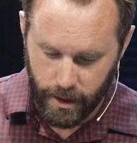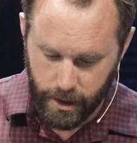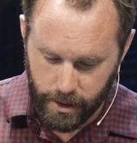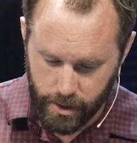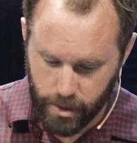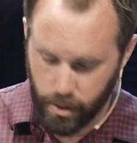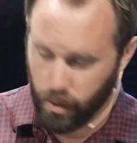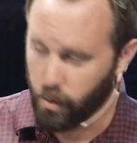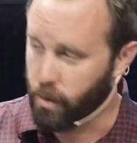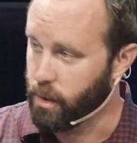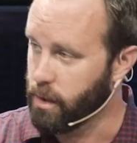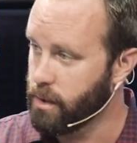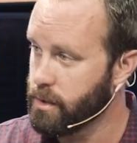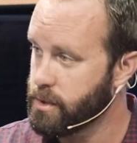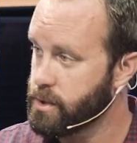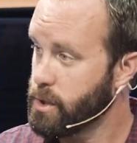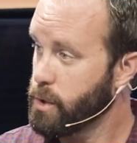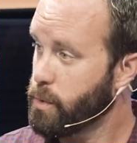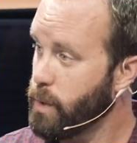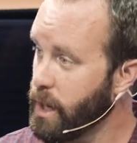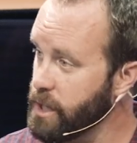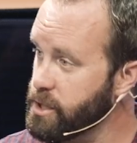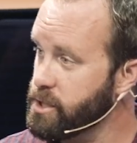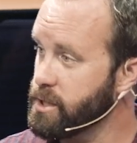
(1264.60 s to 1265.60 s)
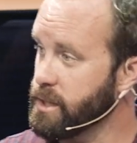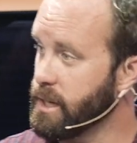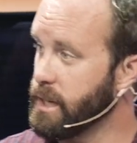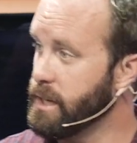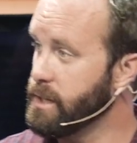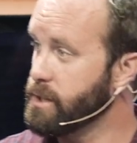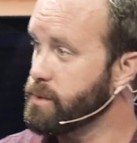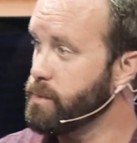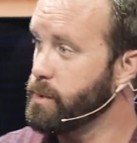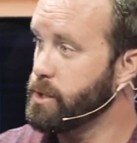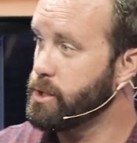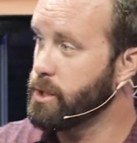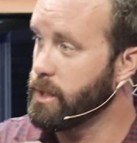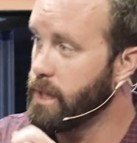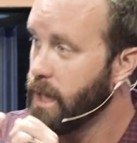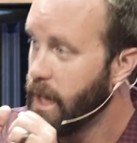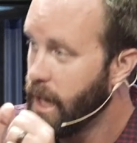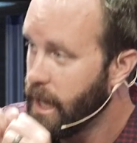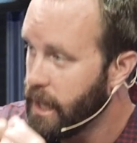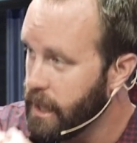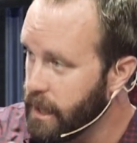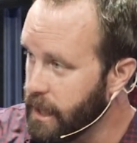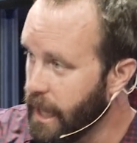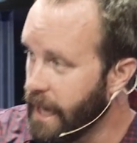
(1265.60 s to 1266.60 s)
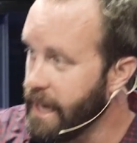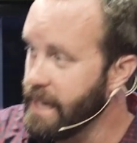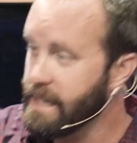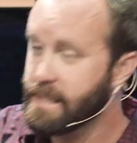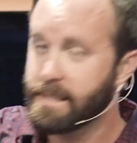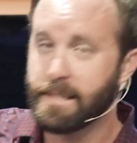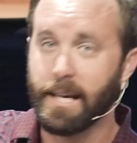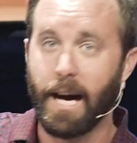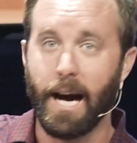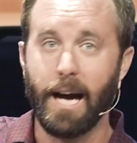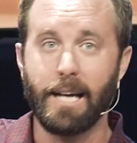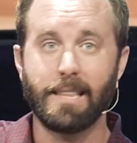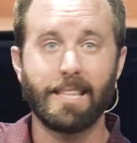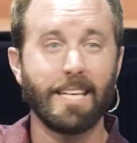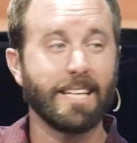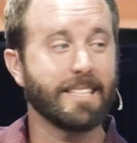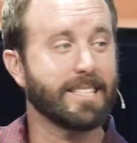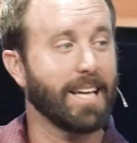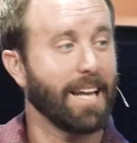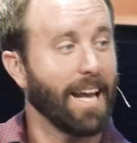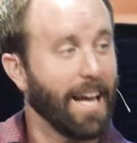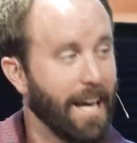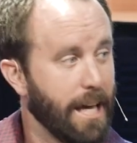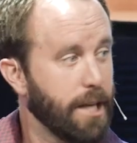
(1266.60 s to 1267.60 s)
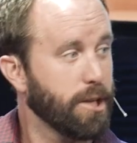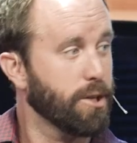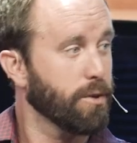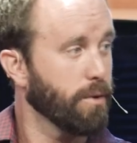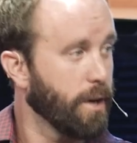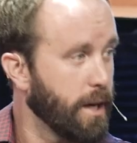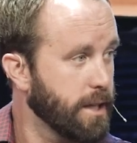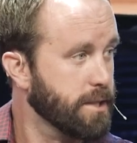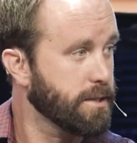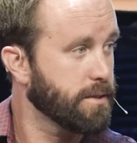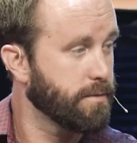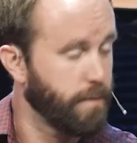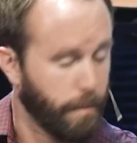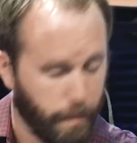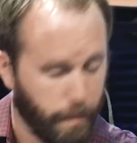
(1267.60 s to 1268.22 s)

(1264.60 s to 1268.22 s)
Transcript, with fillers: endure. So the question is, we should lay aside things that hinder us